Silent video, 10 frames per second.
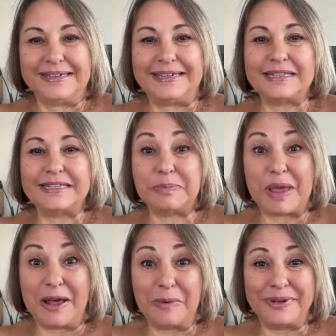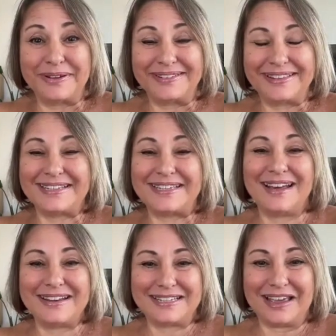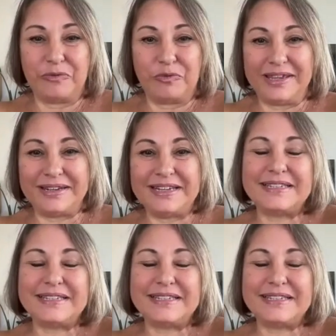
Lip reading: Get some help. That's not a sign of weakness,